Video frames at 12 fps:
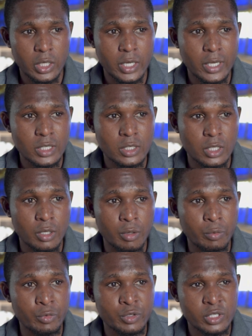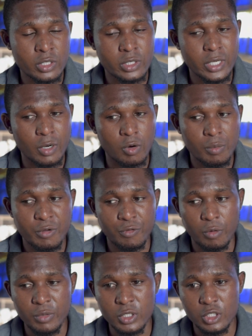And there is since they are coming
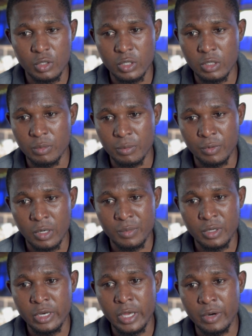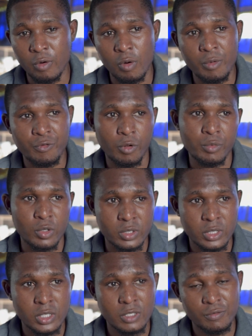from a journey, probably they are not coming from your state.